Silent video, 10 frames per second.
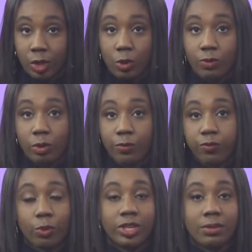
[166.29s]
Over
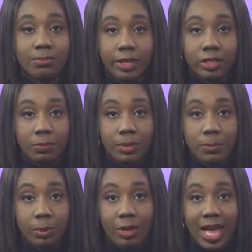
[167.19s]
40 million
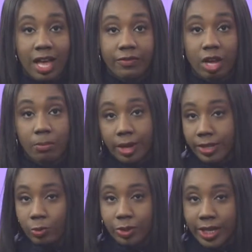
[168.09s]
people have a
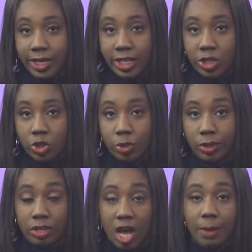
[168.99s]
money related issue
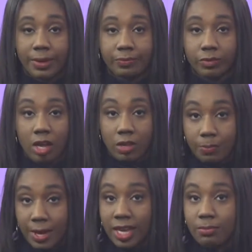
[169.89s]
in common
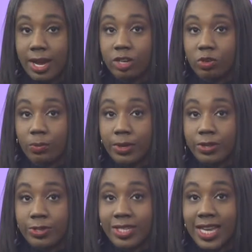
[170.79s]
unpaid medical
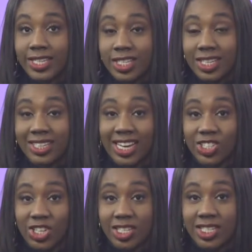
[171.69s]
bills sent to
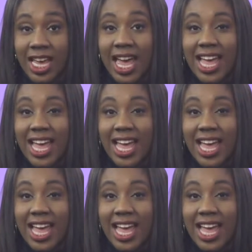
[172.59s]
collections.